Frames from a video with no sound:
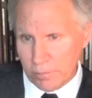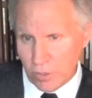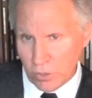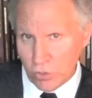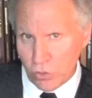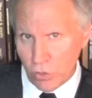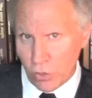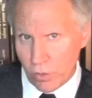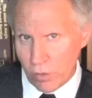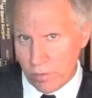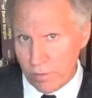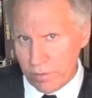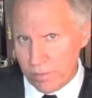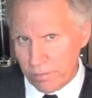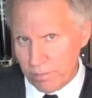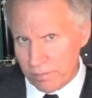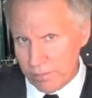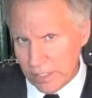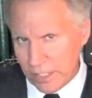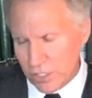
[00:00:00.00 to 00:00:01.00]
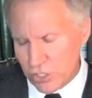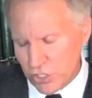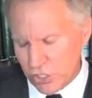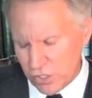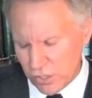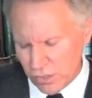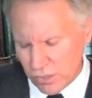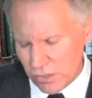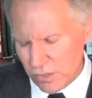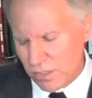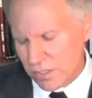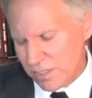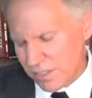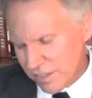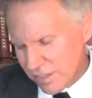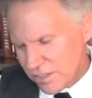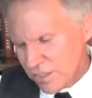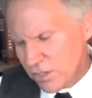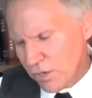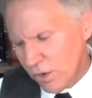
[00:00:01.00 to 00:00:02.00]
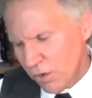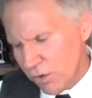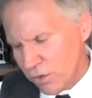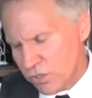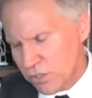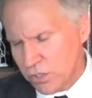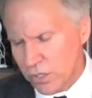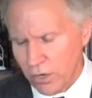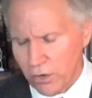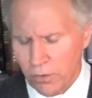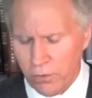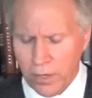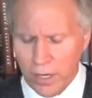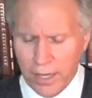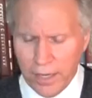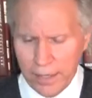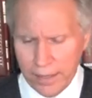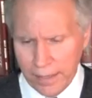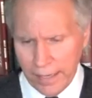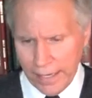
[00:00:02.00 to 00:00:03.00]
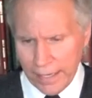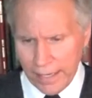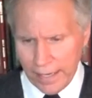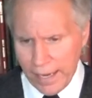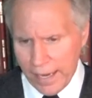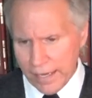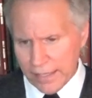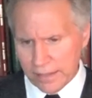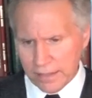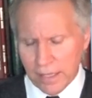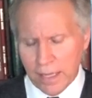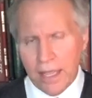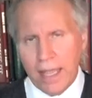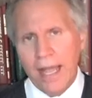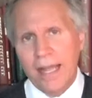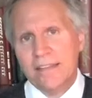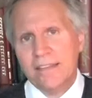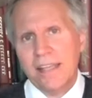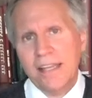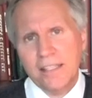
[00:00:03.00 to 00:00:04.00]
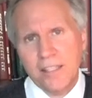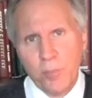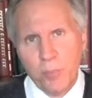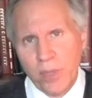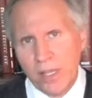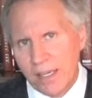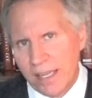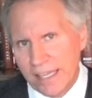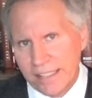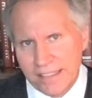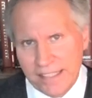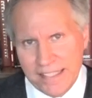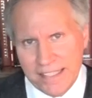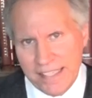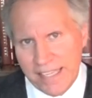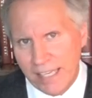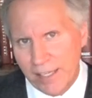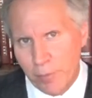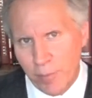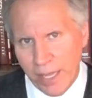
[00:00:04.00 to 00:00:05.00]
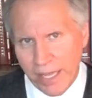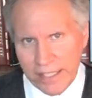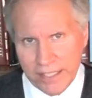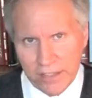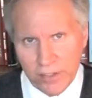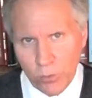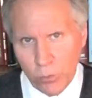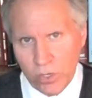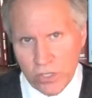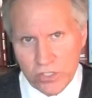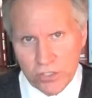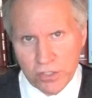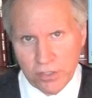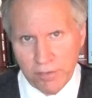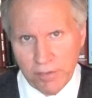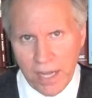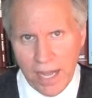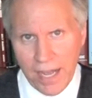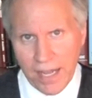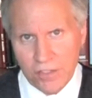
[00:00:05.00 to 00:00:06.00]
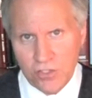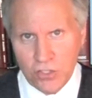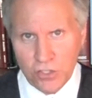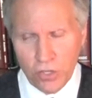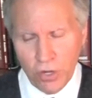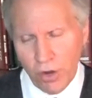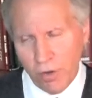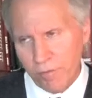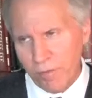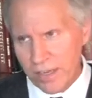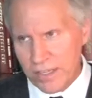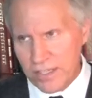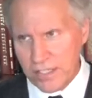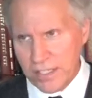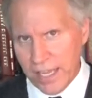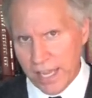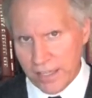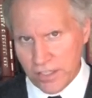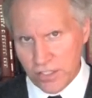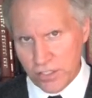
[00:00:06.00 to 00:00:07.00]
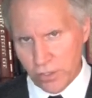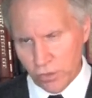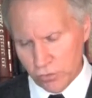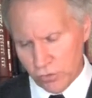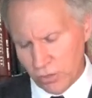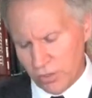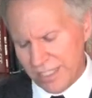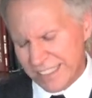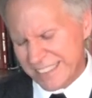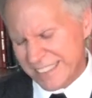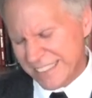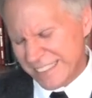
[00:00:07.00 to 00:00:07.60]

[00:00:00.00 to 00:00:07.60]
nerve issues, and so I tend to be like the Tin Man in the Wizard of Oz. You know, if I stand still too long,